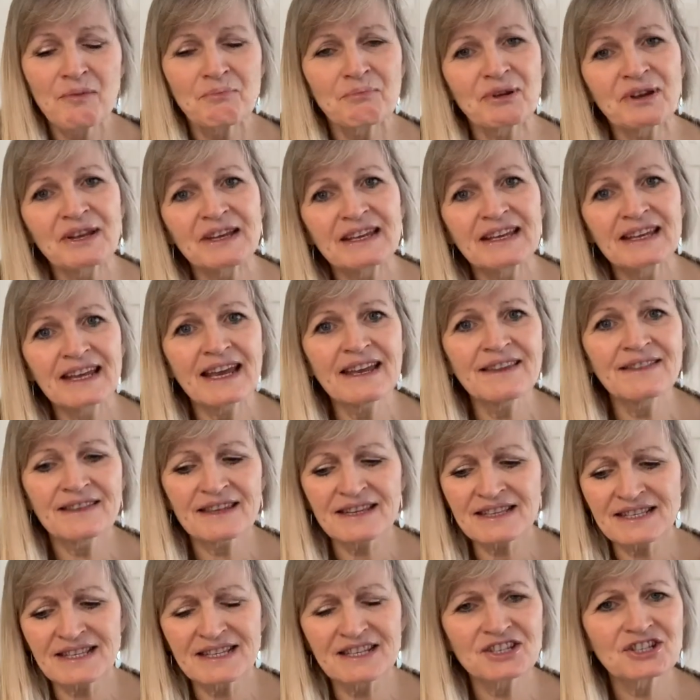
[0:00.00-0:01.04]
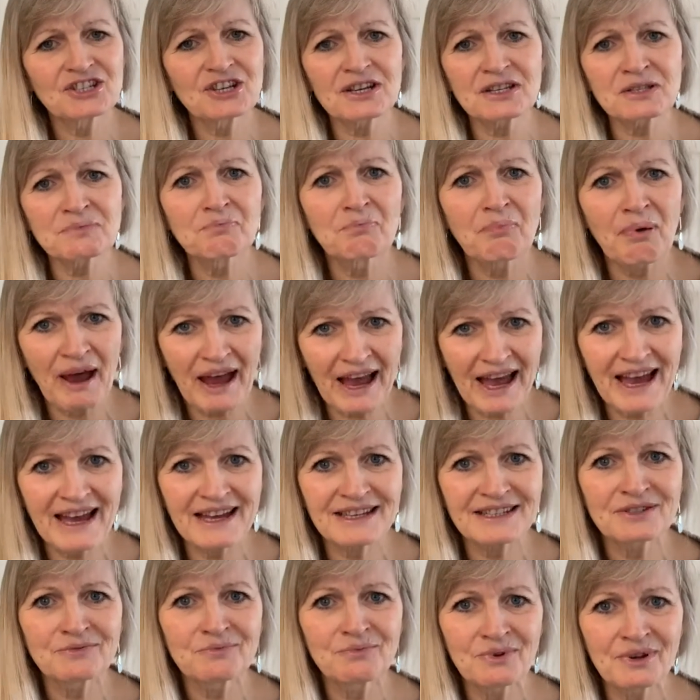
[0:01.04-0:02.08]
But again, this is just
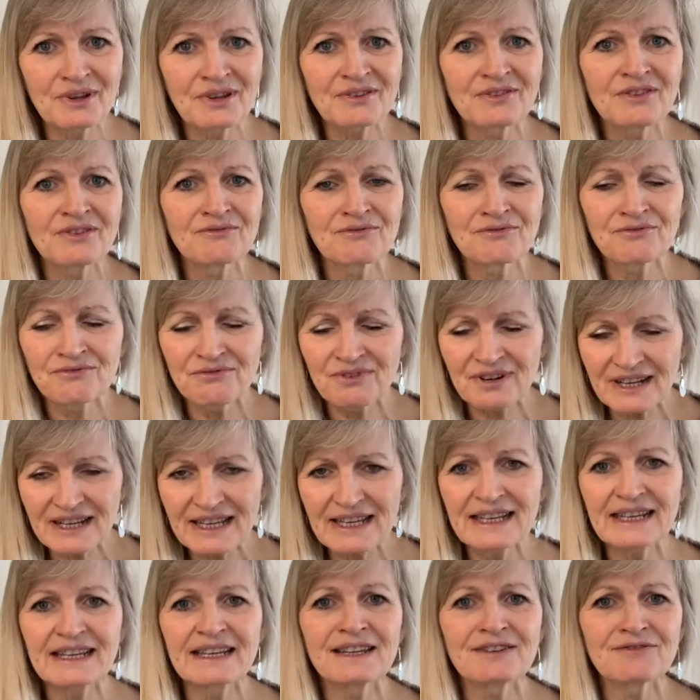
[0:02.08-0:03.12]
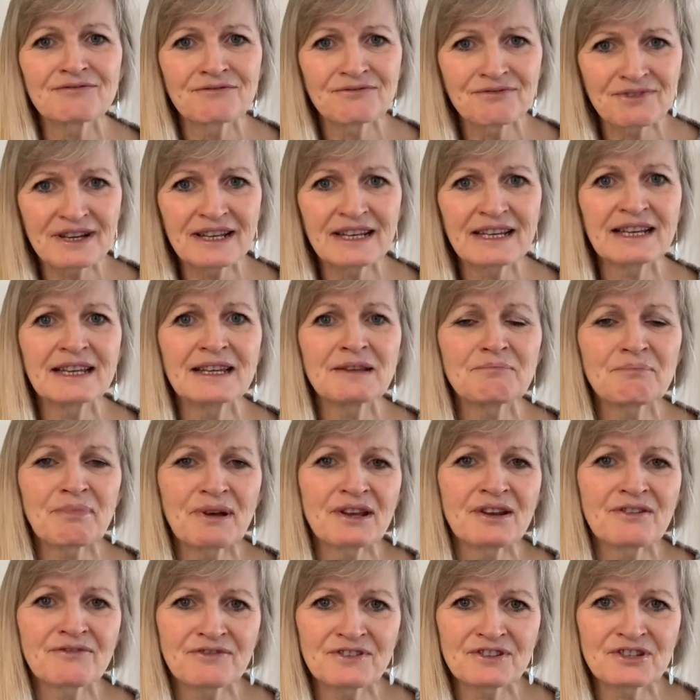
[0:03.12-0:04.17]
packed with really, really
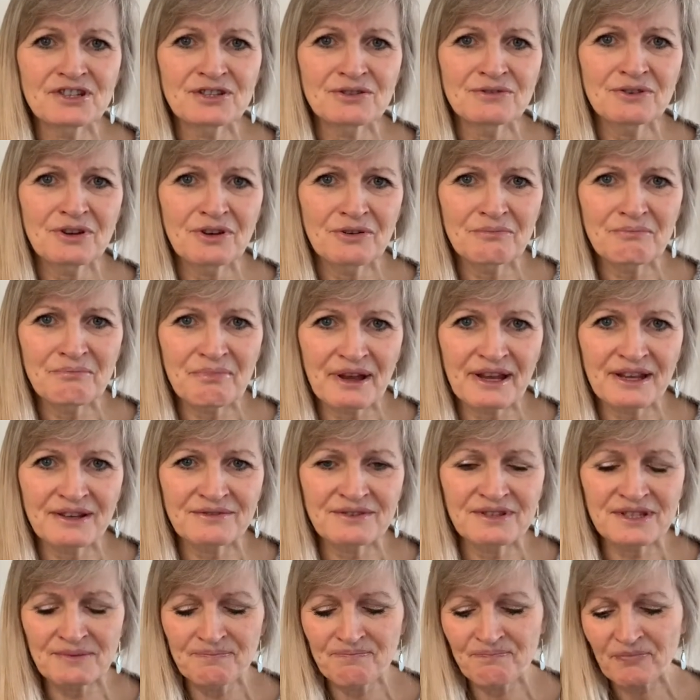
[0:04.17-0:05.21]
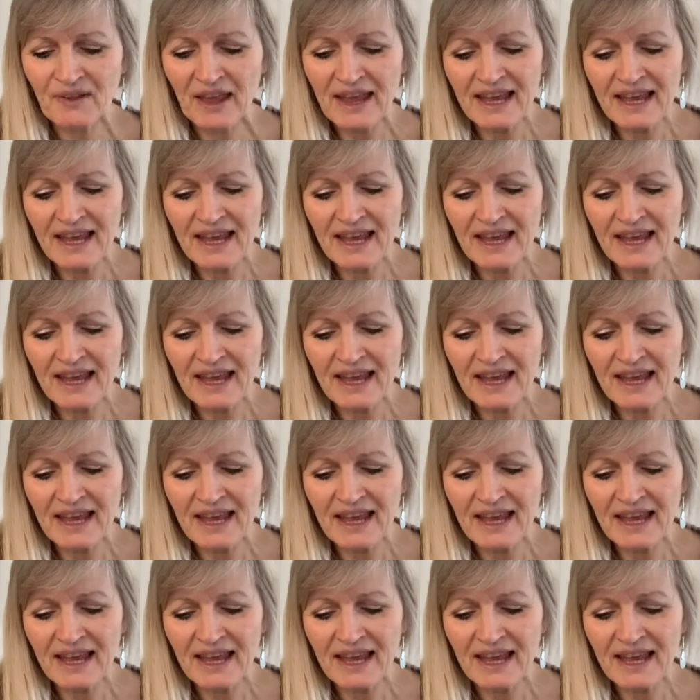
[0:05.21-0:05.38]
beneficial compounds.